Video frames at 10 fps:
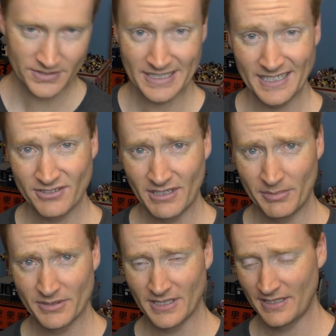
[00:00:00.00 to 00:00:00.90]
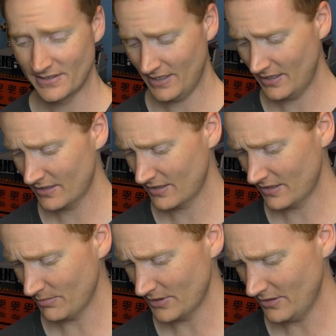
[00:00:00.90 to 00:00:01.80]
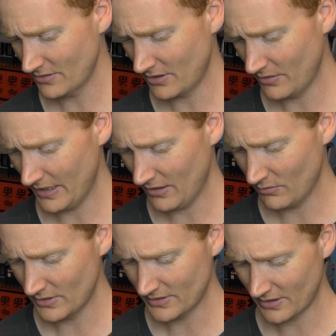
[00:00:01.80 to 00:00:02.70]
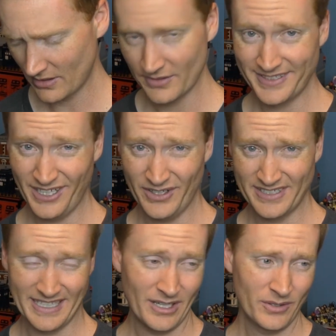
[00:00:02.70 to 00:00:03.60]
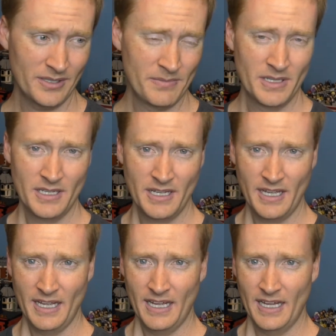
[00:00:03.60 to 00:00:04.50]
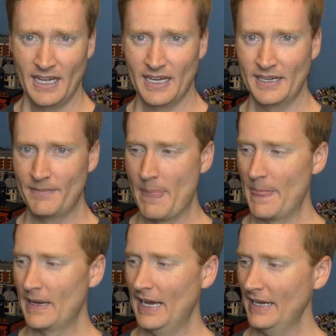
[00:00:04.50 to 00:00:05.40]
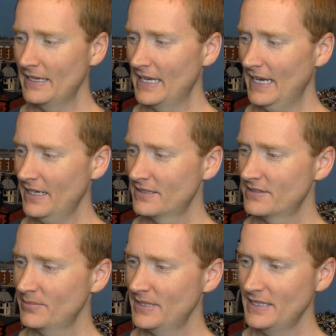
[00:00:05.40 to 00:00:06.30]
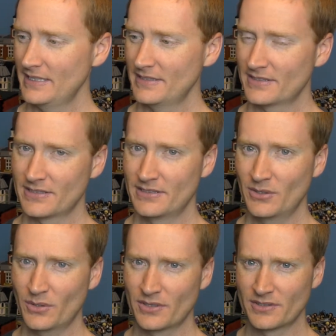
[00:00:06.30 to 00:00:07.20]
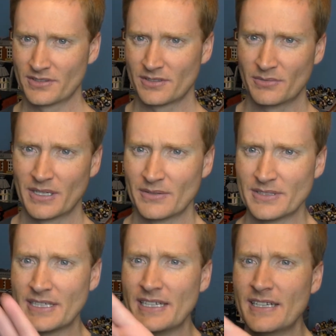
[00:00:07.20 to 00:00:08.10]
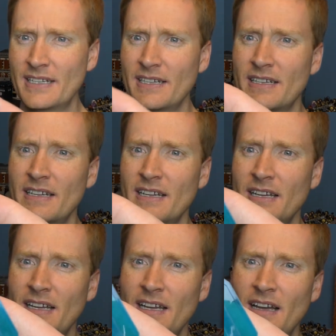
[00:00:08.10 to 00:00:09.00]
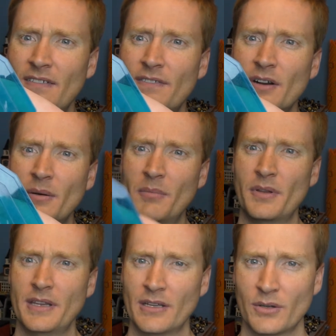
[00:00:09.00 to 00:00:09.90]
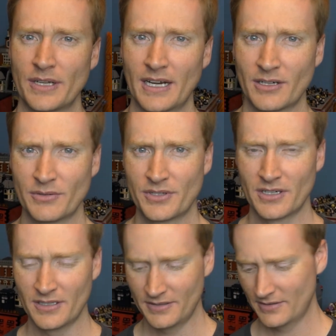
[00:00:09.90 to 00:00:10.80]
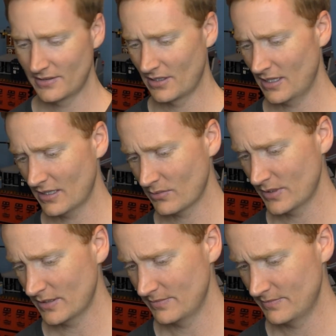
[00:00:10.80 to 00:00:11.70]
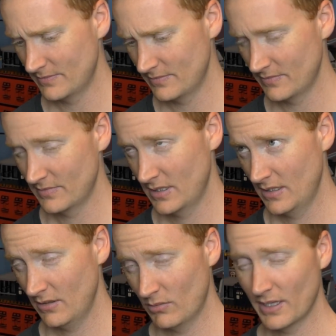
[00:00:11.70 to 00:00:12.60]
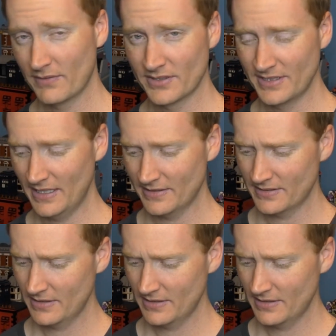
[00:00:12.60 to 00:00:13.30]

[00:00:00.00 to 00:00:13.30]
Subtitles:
skyscrapers I designed a couple of years ago now was called Terry's Tower. I had some of these doors when I was a kid from the old Aquatron or Aqua whatever sets.